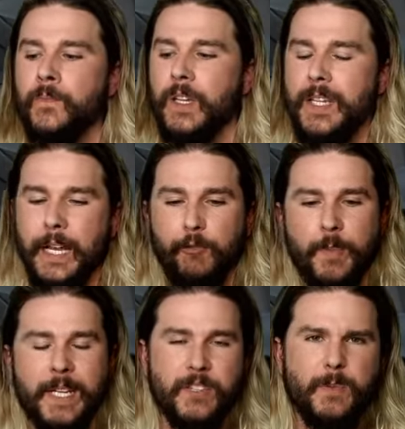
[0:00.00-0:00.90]
And take it from
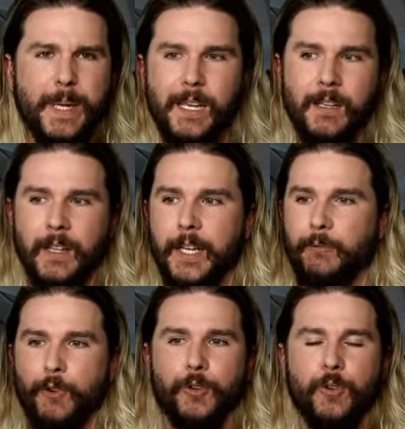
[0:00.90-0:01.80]
me, speaking like
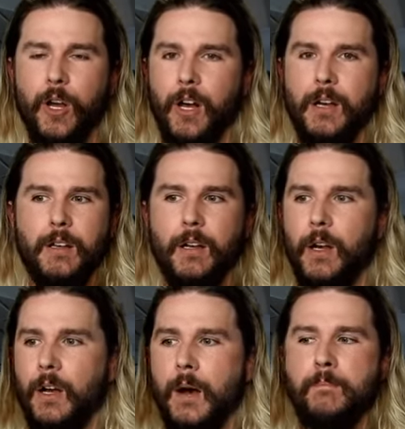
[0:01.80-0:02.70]
for
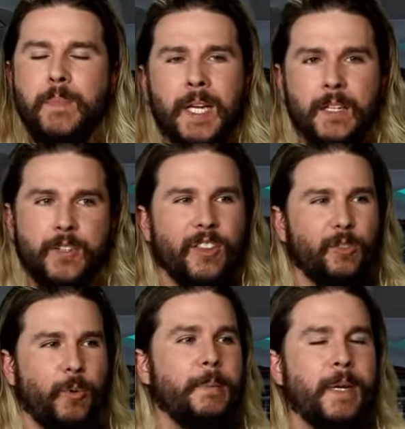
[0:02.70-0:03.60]
a minute to
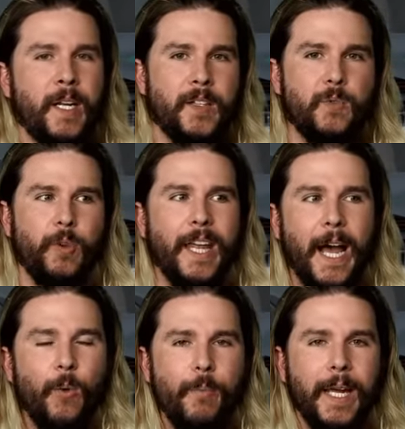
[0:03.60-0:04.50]
three minutes
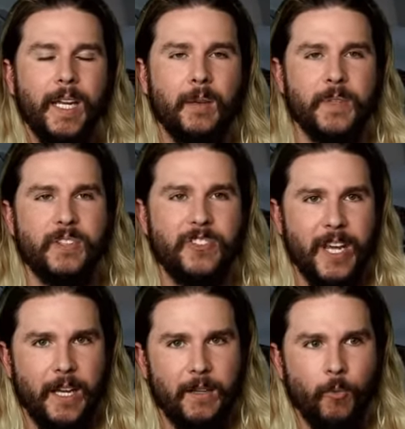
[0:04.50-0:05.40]
without making a
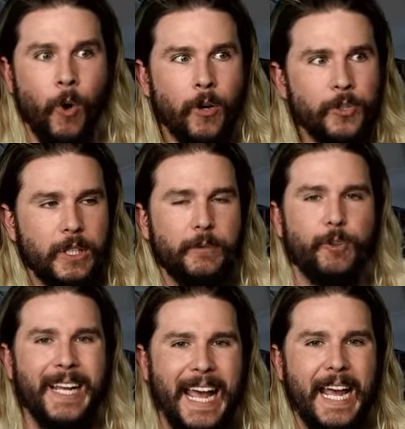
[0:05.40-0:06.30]
mistake while
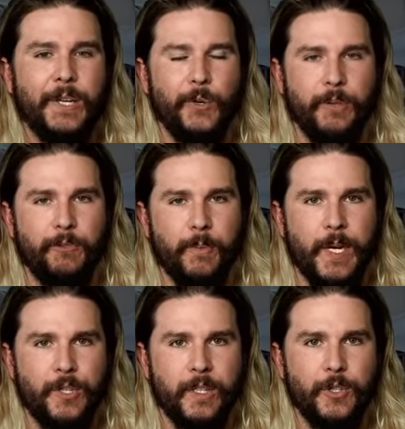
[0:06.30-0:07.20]
delivering accurate
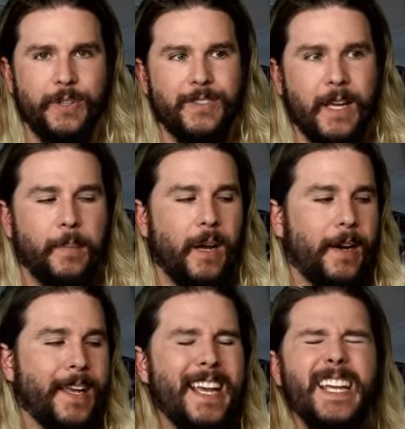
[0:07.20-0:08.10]
information that you can stand behind
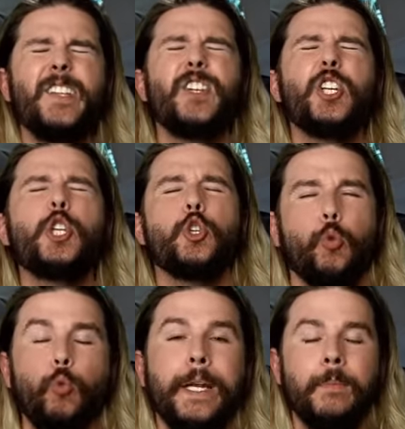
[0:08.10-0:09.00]
is
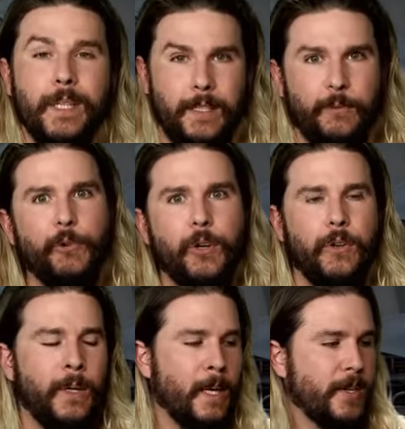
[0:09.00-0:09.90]
extremely difficult.
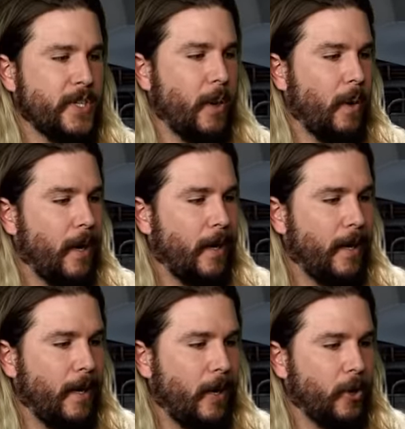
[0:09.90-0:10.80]
So, uh,
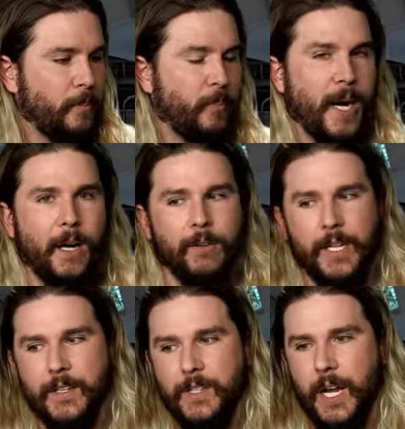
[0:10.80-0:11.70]
Alton Brown
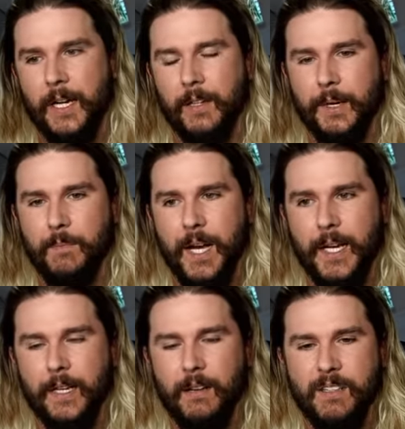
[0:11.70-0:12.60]
is kind of like
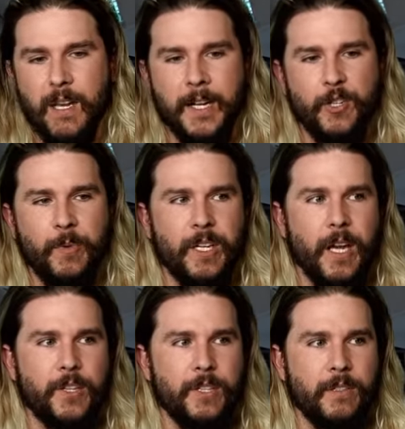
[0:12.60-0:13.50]
my uh, science
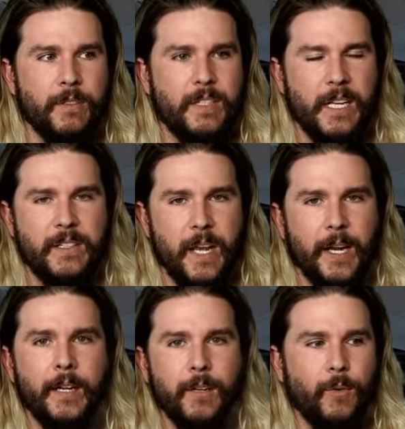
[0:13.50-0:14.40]
communication sensei
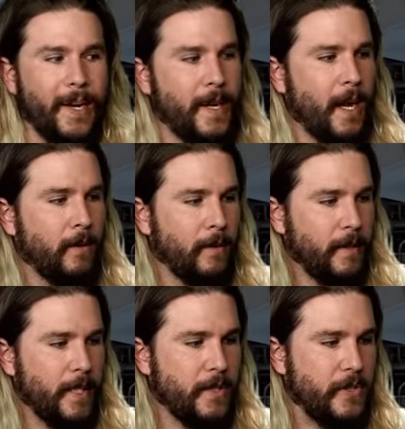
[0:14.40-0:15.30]
right now
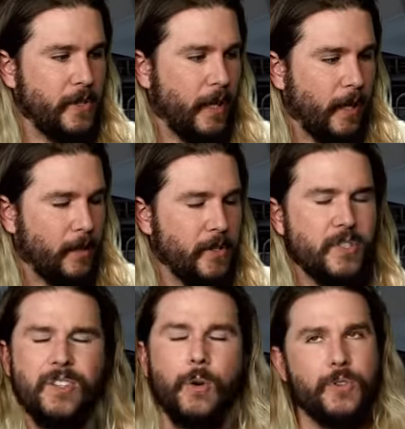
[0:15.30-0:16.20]
he's uh, he's
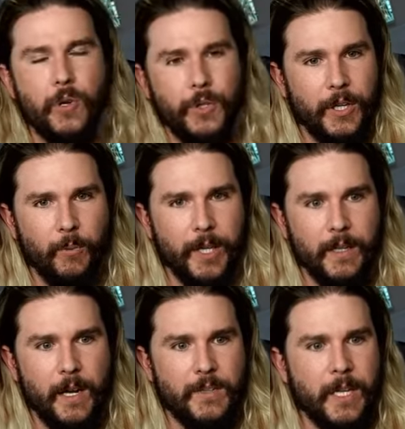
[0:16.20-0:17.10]
so so good at what he
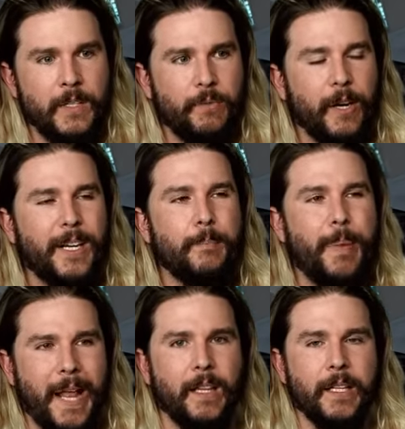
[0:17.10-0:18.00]
does, and he's very
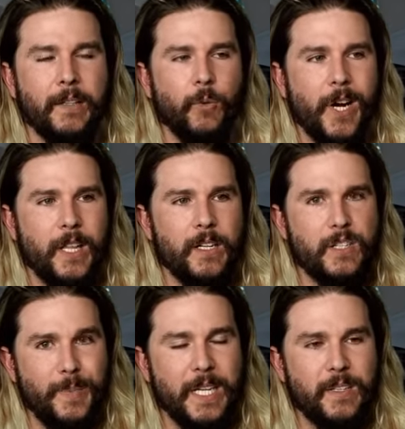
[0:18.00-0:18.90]
compelling in the way that he
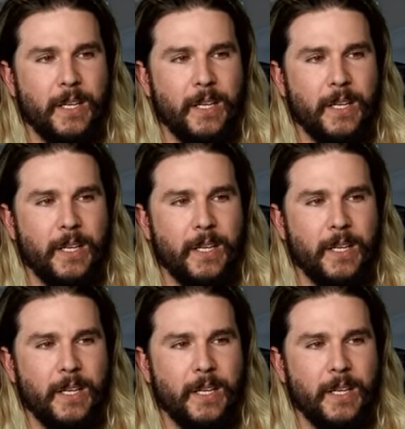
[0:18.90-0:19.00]
speaks.